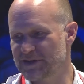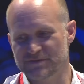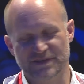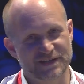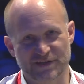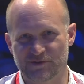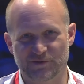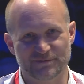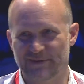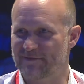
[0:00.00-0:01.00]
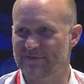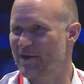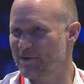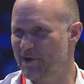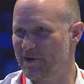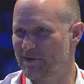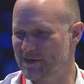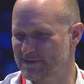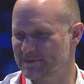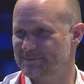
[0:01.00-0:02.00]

certainly don't have that on our horizon.